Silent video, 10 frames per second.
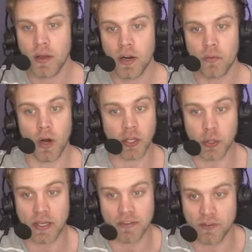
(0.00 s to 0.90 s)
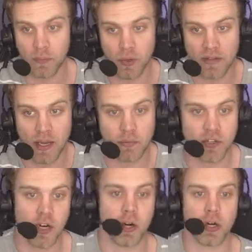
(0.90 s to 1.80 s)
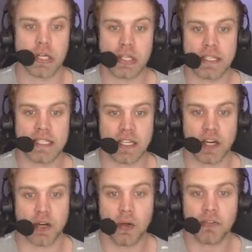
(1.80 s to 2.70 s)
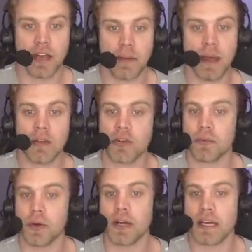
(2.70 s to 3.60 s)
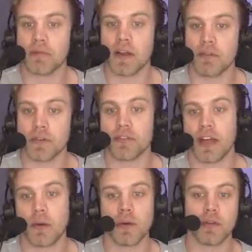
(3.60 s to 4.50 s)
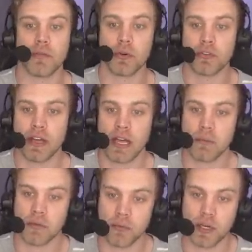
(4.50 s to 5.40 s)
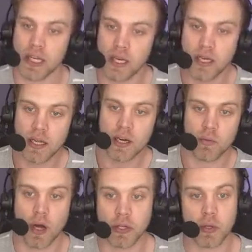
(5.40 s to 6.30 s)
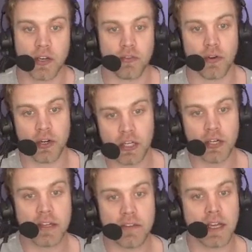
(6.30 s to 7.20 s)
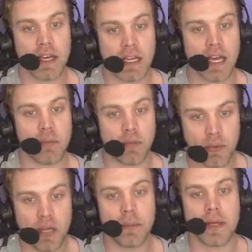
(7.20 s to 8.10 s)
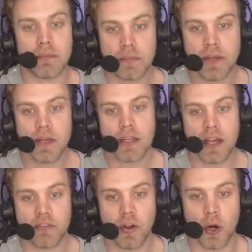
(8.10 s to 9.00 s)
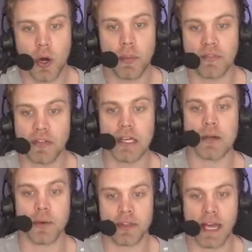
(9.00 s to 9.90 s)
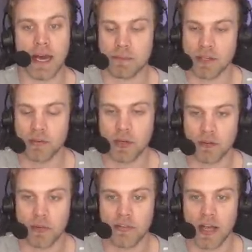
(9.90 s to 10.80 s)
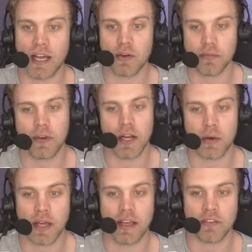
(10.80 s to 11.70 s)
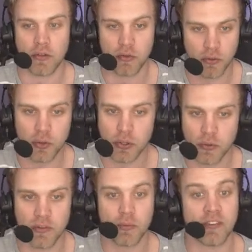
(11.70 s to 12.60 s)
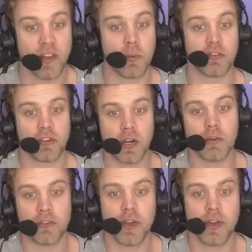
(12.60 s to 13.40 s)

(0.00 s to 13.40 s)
Rongyu gets some redemption on Hercules, and a close game ends up going in favor of Sanguine to force a Game 3. Rongyu gets the Hercules again in Game 3, but he has no hope of dealing with Captain Twig's Poseidon or Final K's Cthulhu. This set was close,